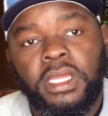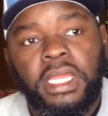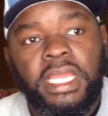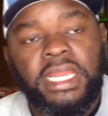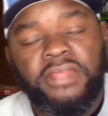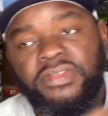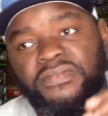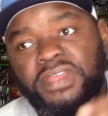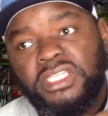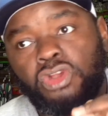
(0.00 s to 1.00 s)
And if the
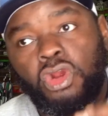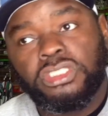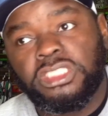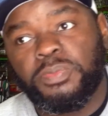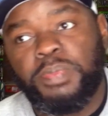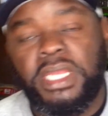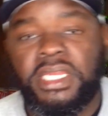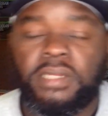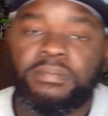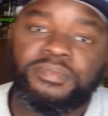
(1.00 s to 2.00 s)
fish are
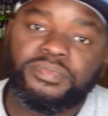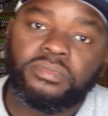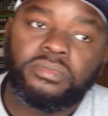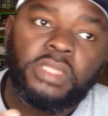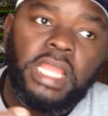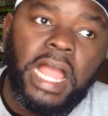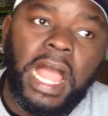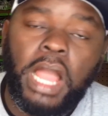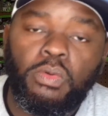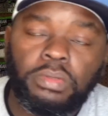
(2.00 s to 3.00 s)
suspended,
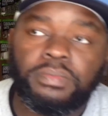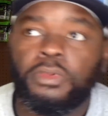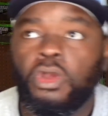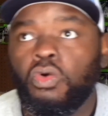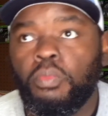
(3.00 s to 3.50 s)
I would go